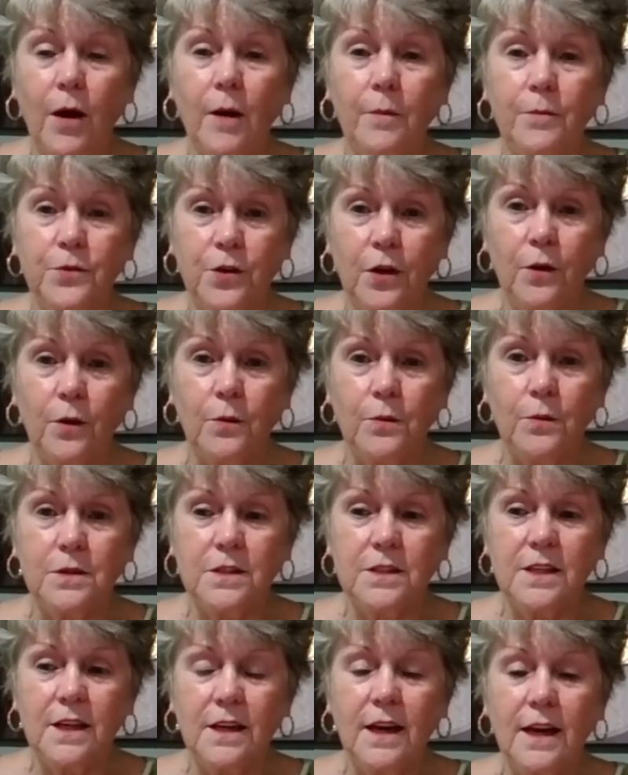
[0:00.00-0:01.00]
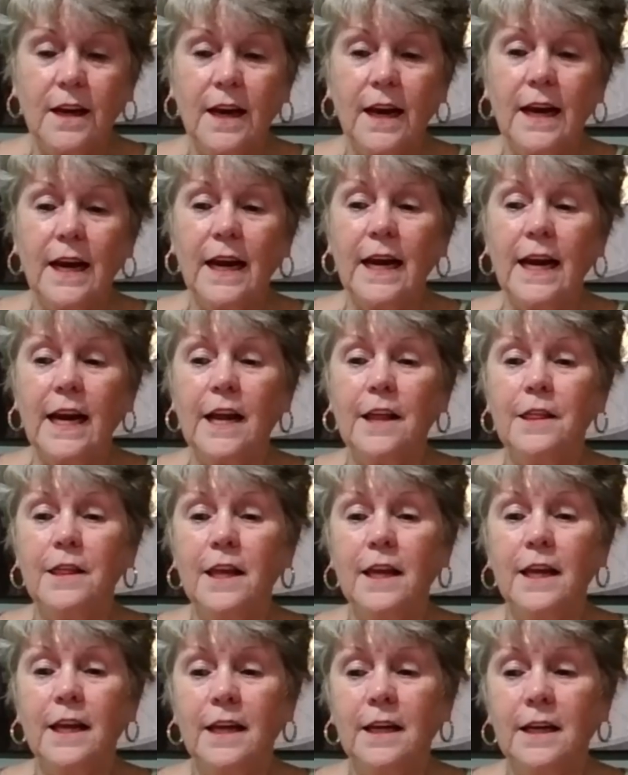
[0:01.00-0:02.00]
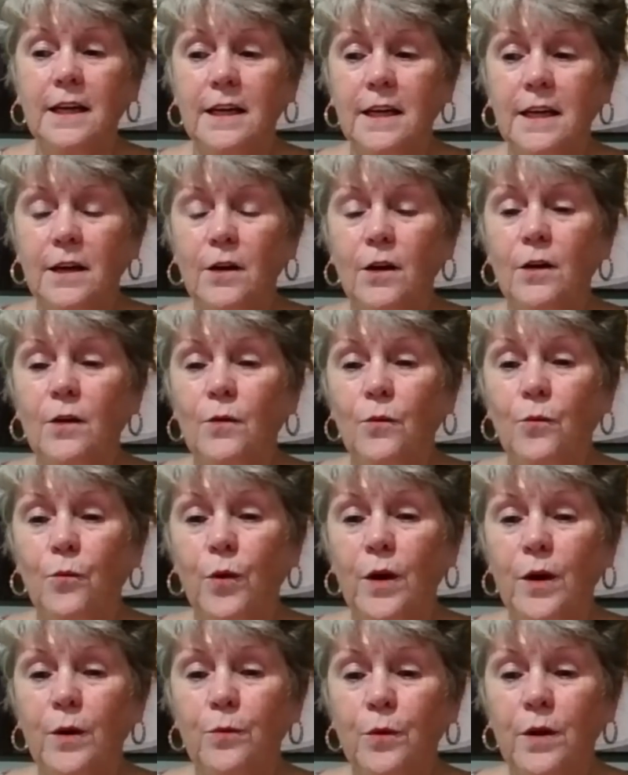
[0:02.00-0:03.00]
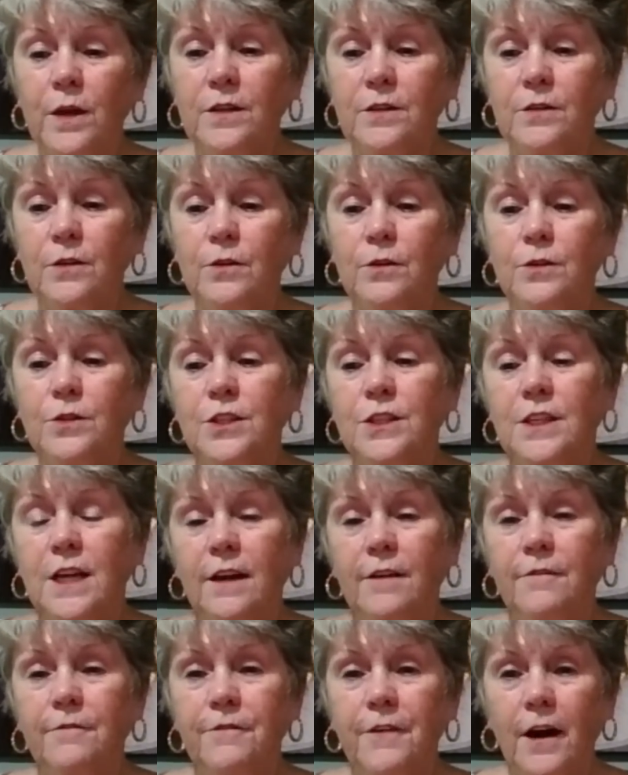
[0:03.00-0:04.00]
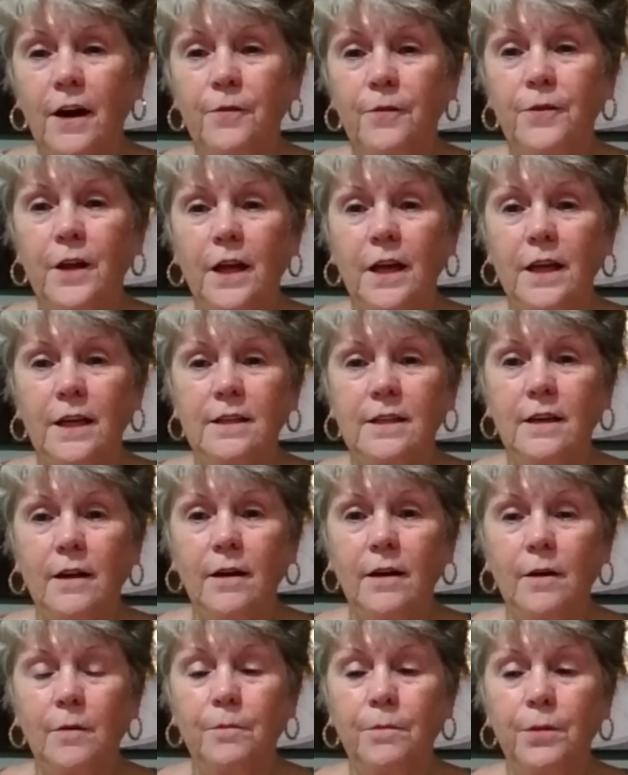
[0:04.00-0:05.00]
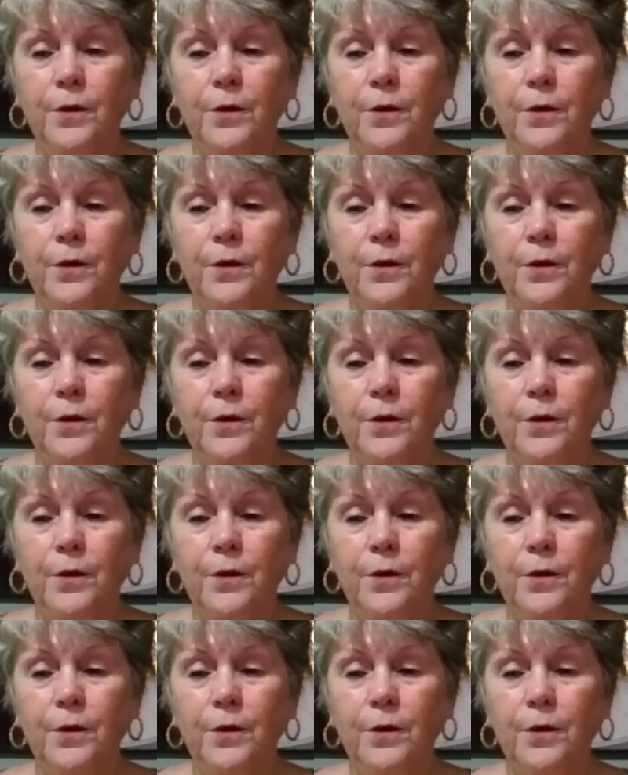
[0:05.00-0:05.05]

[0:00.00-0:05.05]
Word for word: Bob Jones. And then we researched and found that uh,